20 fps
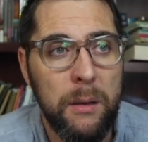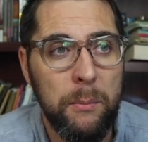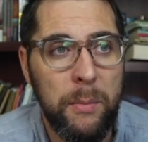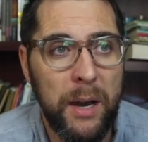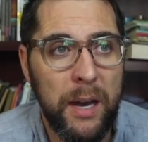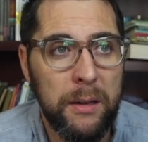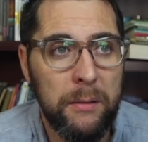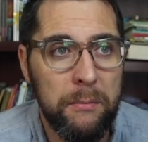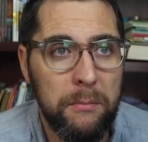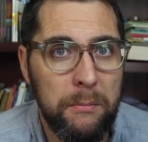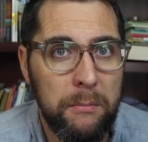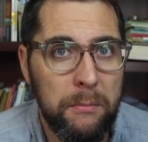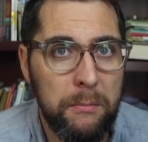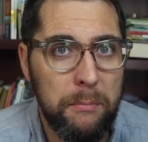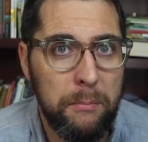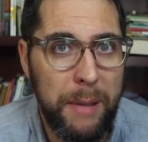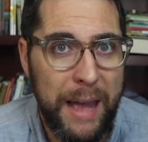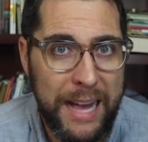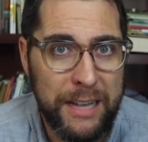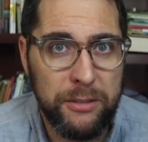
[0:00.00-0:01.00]
but
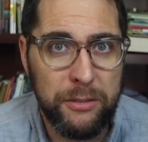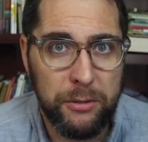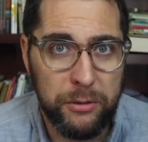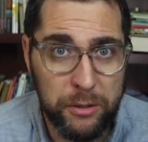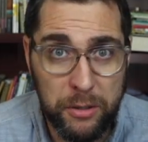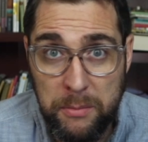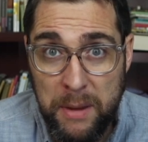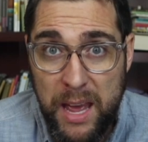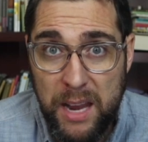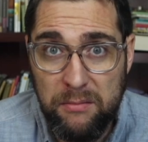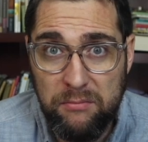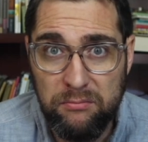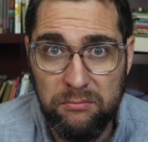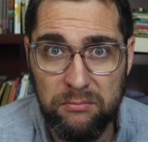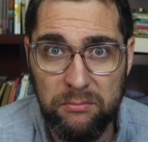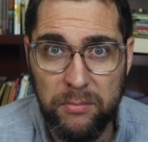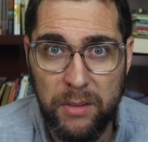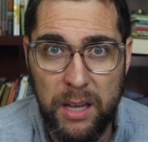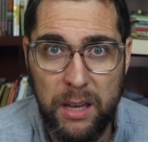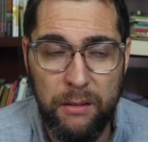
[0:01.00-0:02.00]
pastors are men
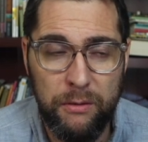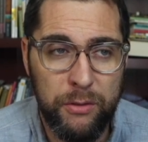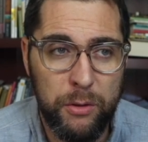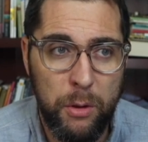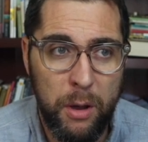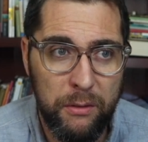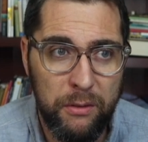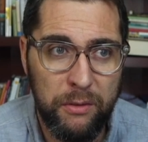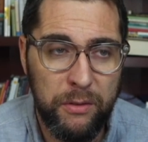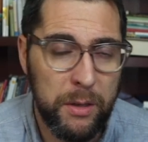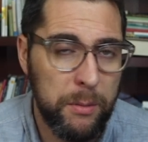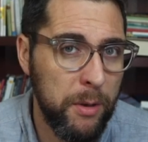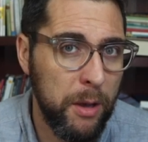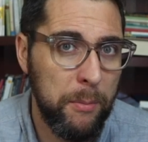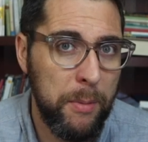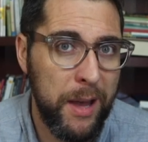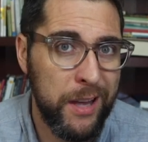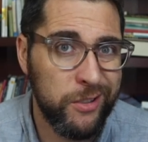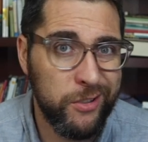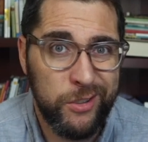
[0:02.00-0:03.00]
if you have a female
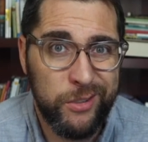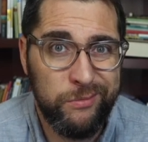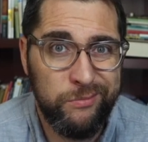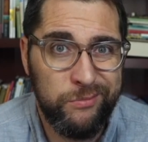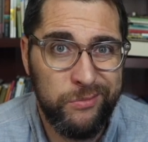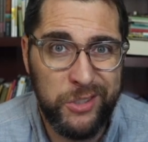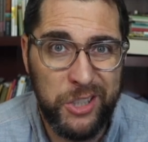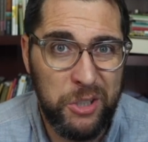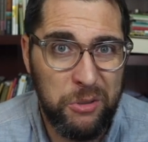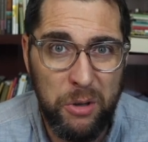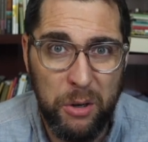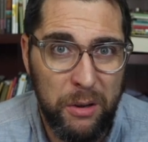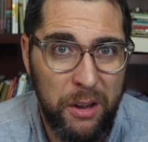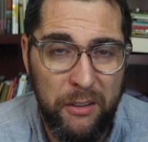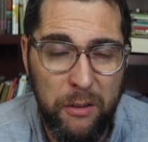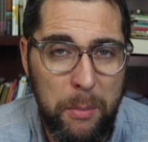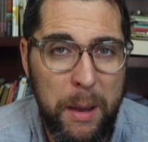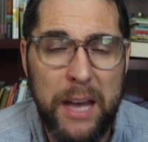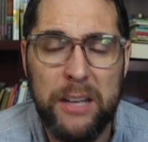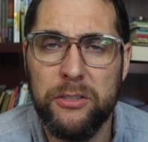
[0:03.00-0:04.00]
pastor you don't
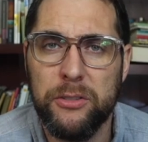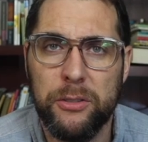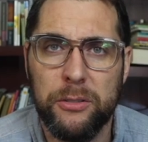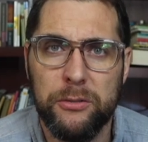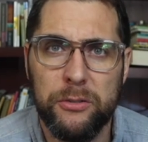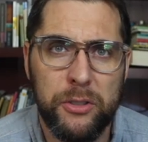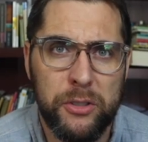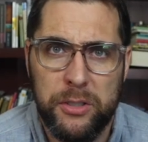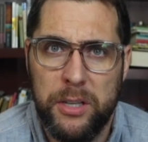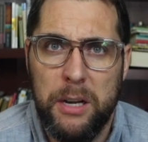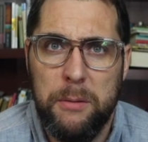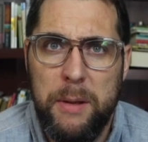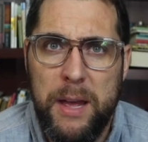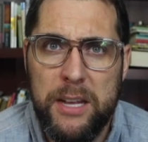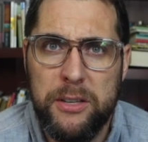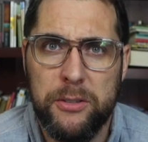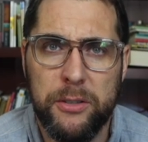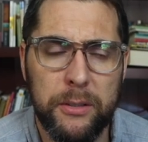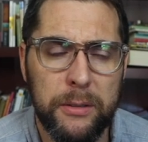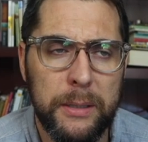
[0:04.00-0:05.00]
have a pastor it's just not a
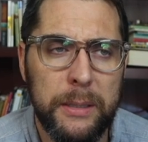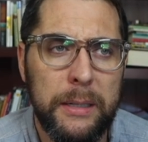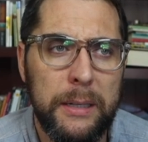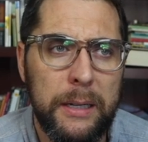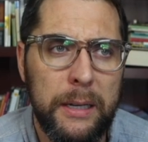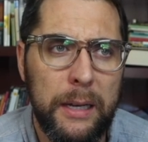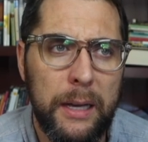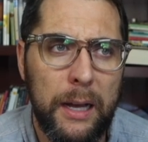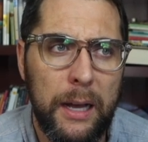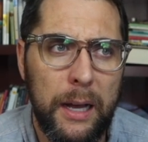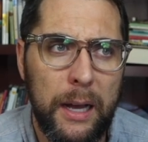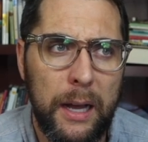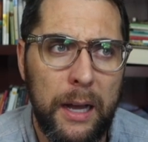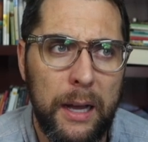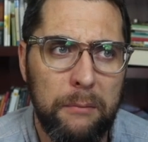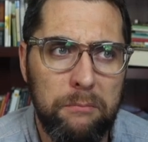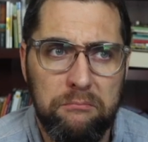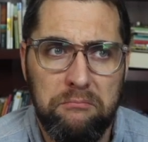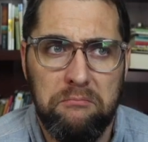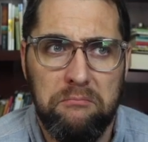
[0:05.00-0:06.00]
pastor
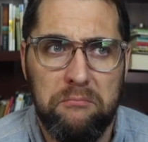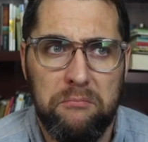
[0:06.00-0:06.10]
um,